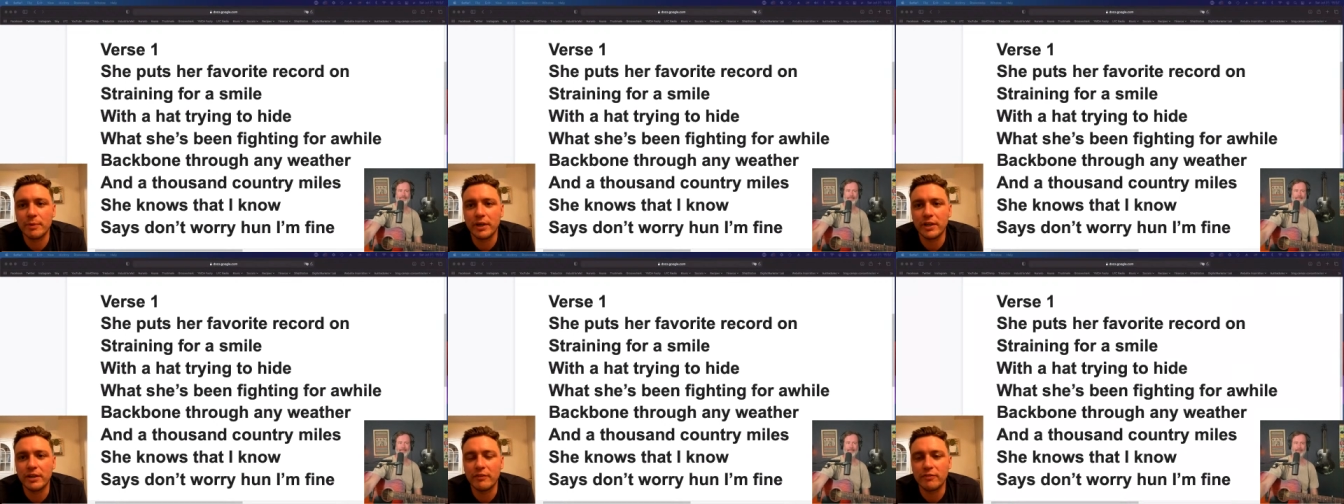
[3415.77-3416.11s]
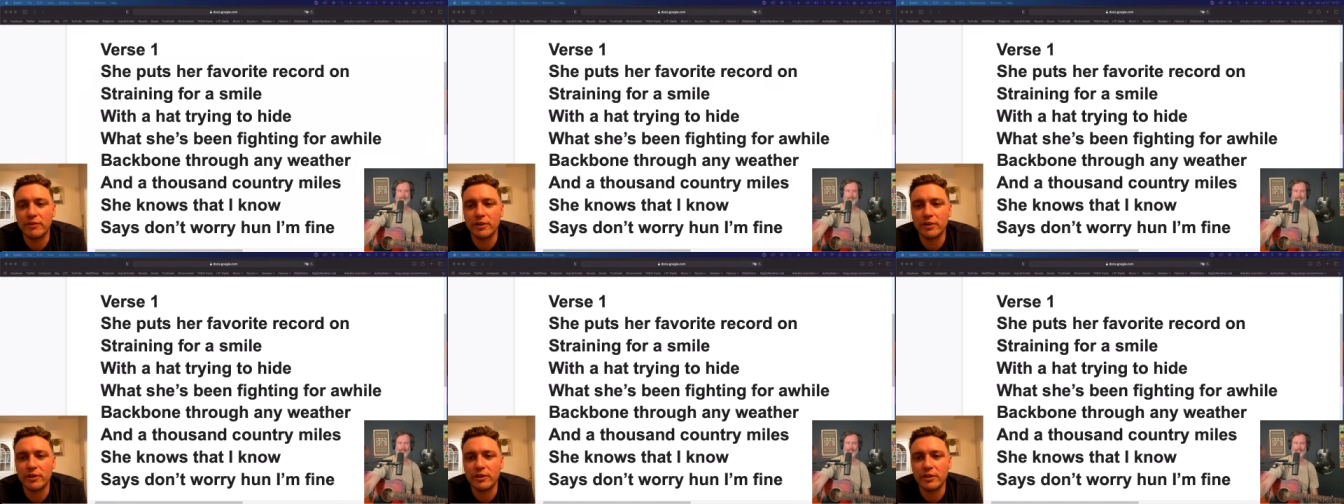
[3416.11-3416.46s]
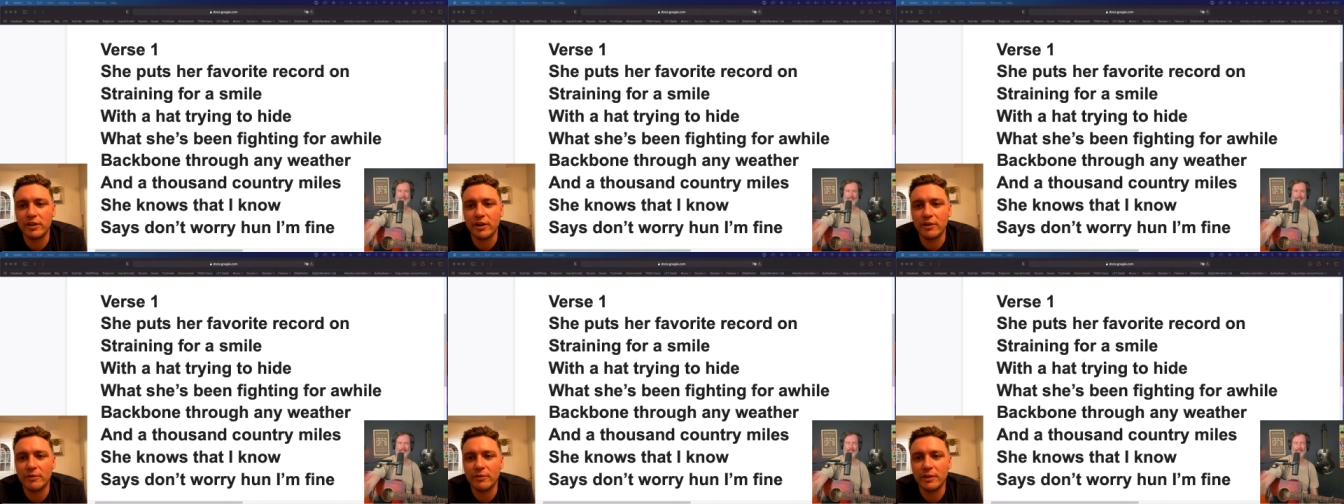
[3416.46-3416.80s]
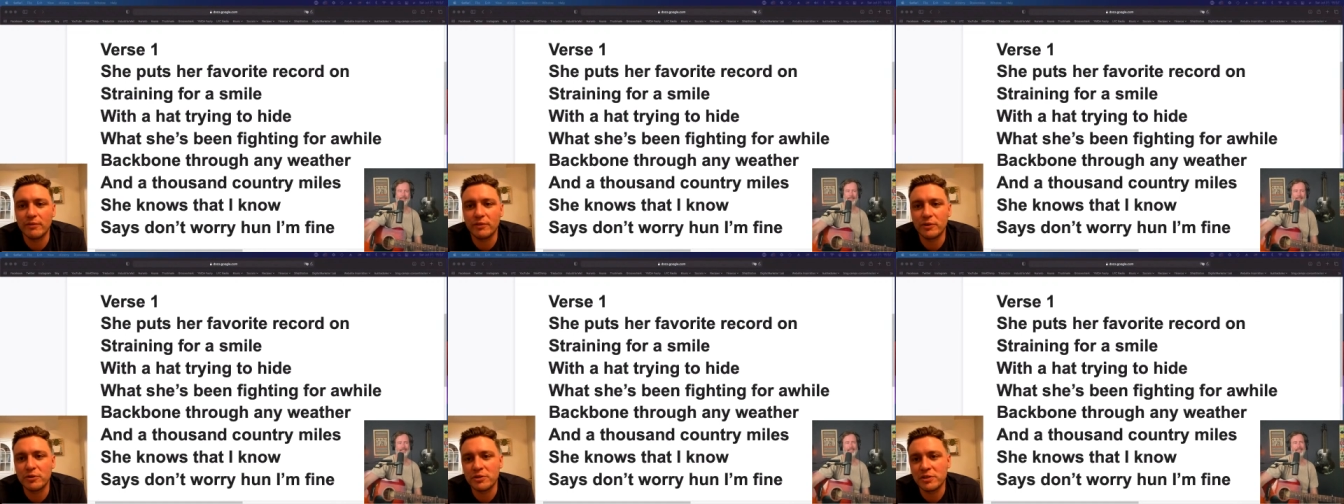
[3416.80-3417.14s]
But if
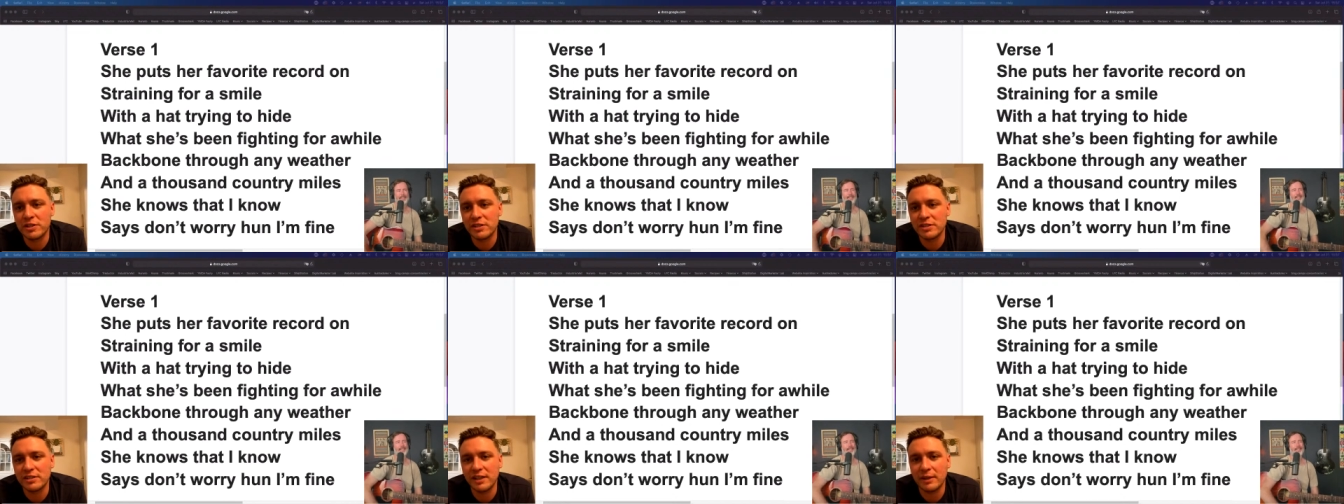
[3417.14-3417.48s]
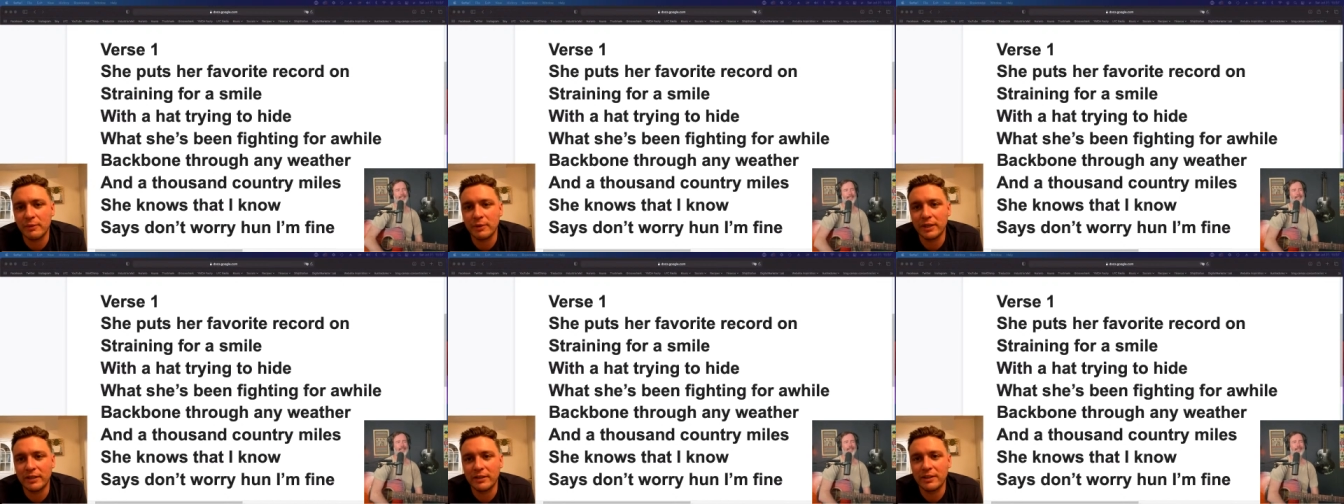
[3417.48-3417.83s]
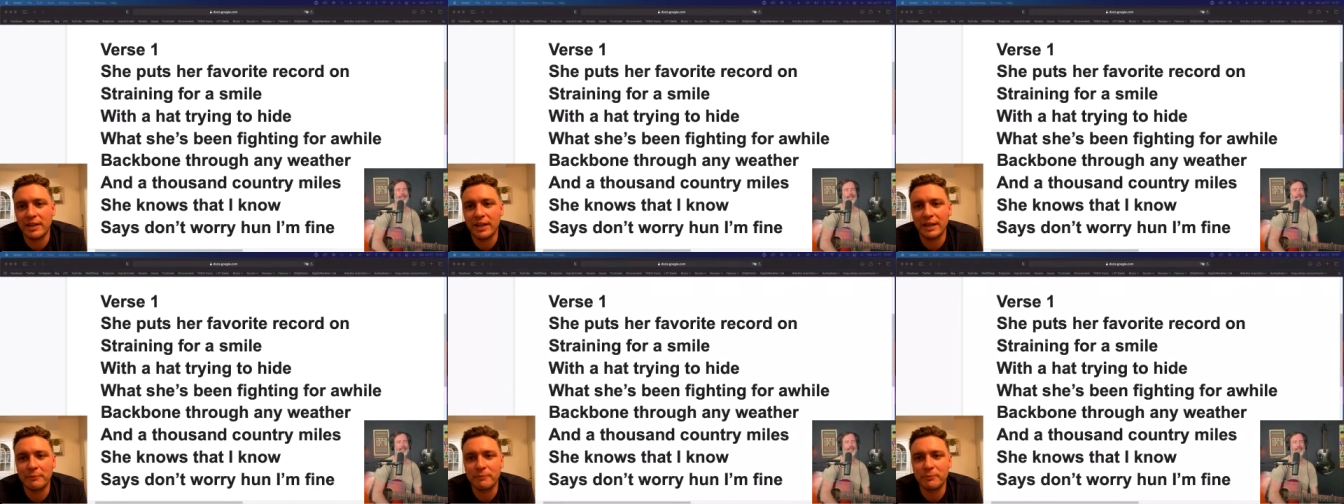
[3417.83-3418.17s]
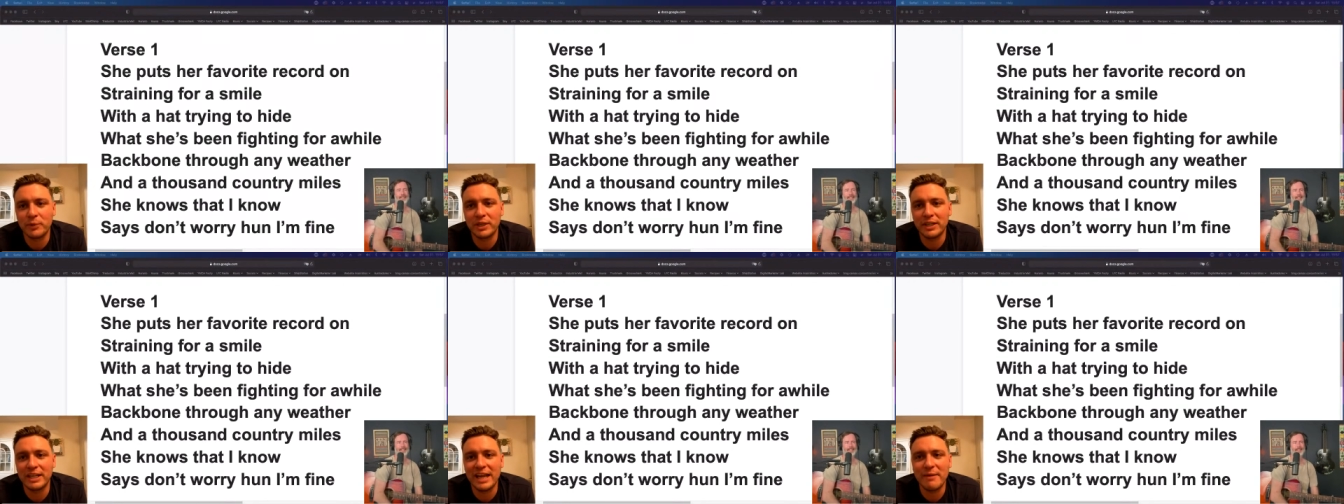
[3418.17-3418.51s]
there's insight, we can dive
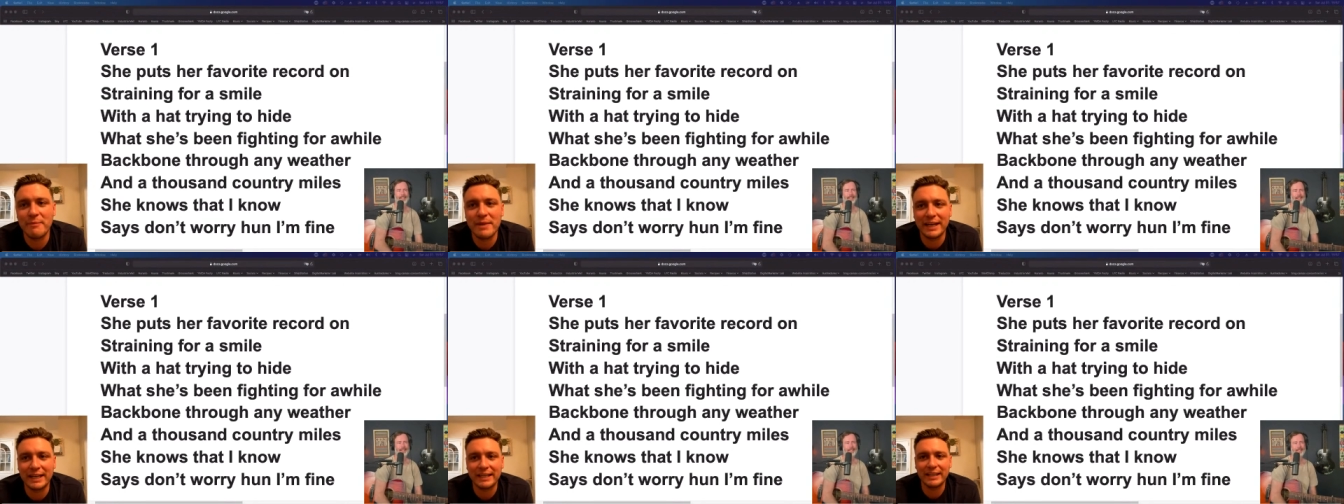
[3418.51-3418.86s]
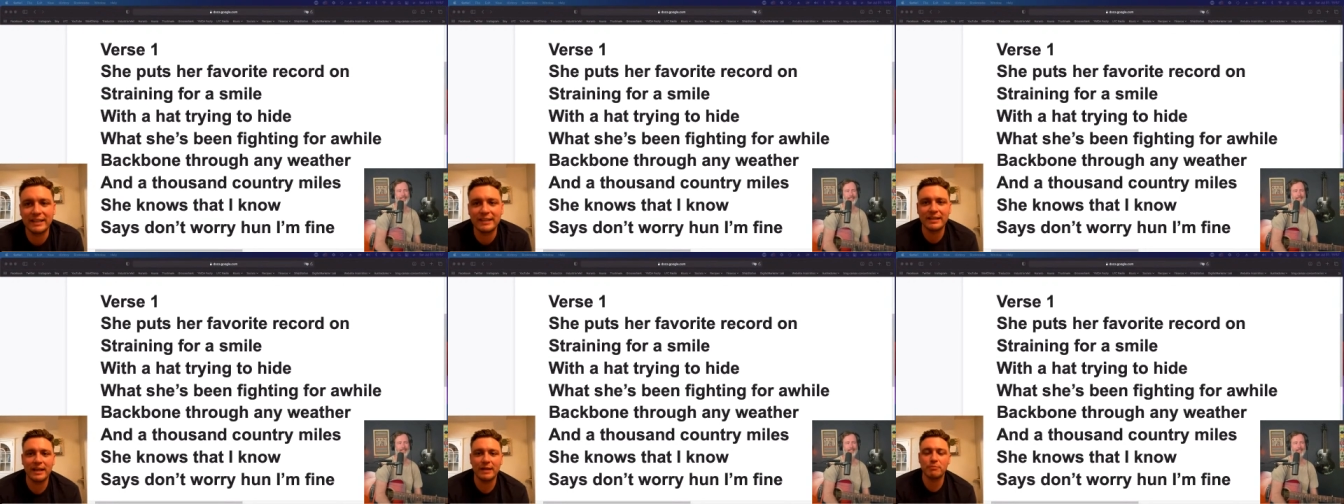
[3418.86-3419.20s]
back in.